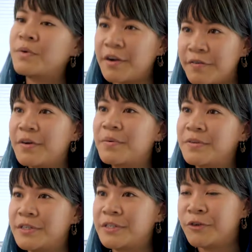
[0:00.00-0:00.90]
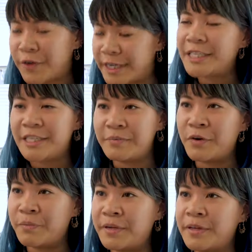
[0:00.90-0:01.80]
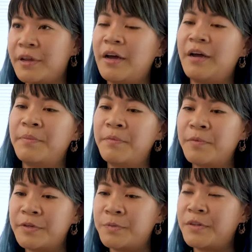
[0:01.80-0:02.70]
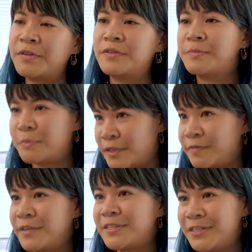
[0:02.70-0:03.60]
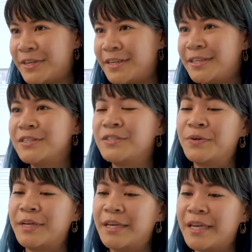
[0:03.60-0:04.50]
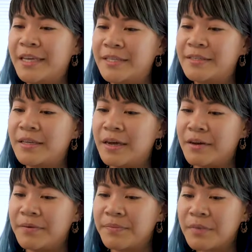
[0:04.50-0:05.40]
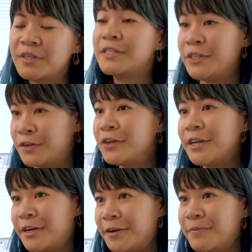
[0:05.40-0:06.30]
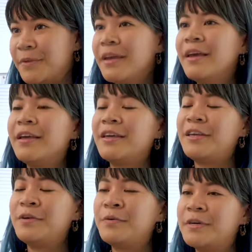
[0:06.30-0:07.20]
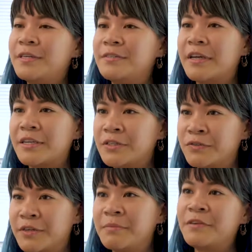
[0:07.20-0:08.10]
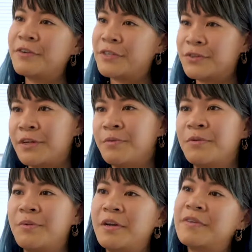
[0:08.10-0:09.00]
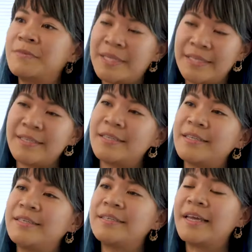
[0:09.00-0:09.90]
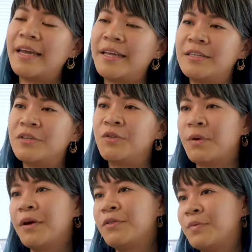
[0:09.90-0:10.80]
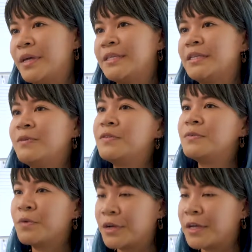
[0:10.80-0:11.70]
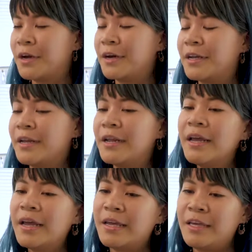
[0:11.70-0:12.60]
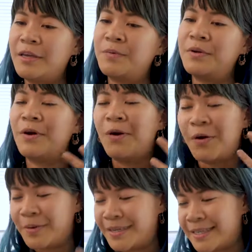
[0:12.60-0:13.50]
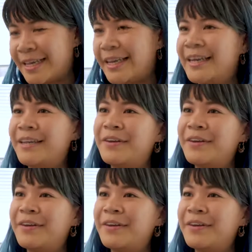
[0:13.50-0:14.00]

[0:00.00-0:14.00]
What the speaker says: where I felt was a great teaching moment was with a specific student during his senior year. He was extremely frustrated with one of his pieces, and throughout the weeks he was working on it, he would always say,